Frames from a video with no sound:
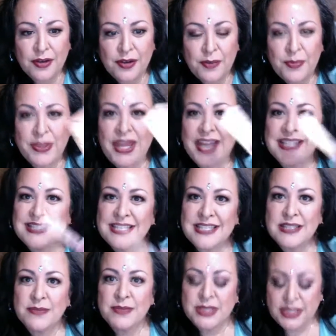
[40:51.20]
But I see
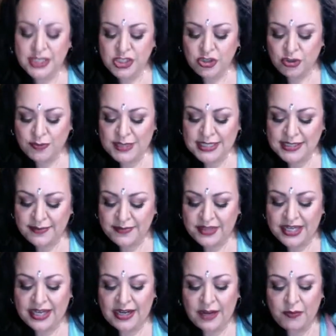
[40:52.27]
something, they showed me
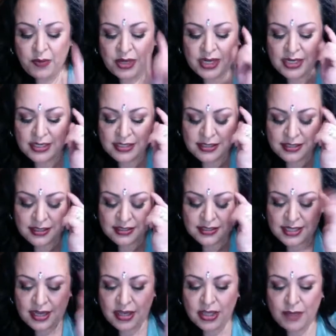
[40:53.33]
something, and I wanted to
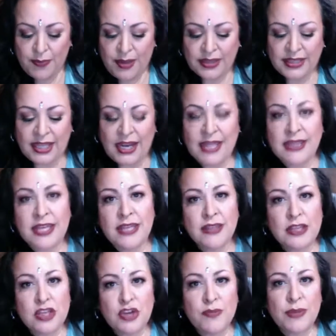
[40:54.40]
tell you about that. I think
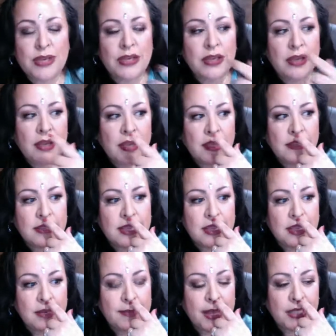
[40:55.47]
that you've been
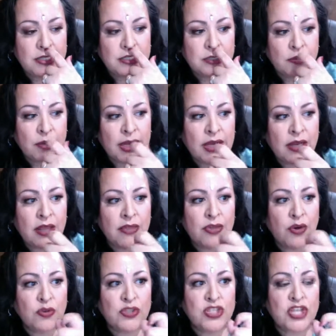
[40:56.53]
thinking about doing
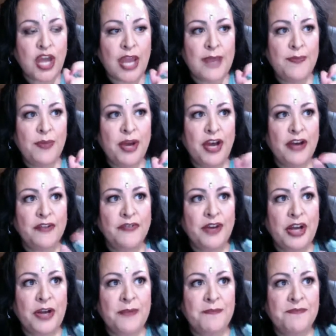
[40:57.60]
those type of
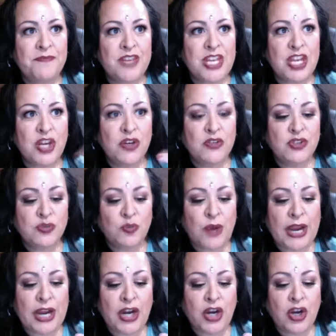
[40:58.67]
videos
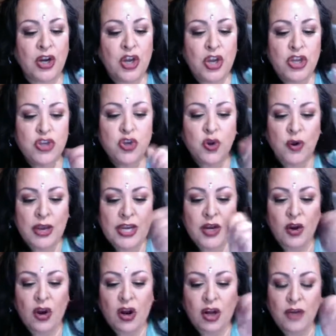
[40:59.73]
where you create
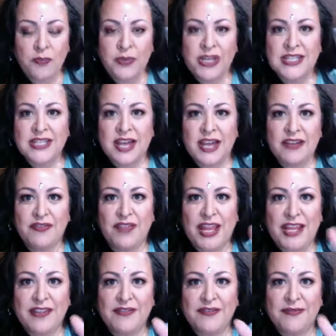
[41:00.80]
your art, but it's kind of
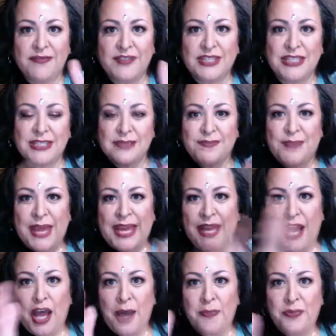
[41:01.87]
like sped
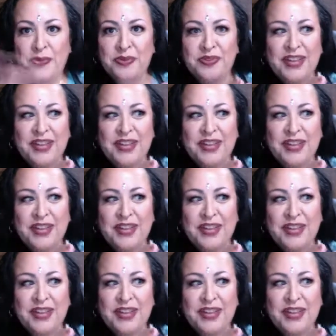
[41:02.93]
up.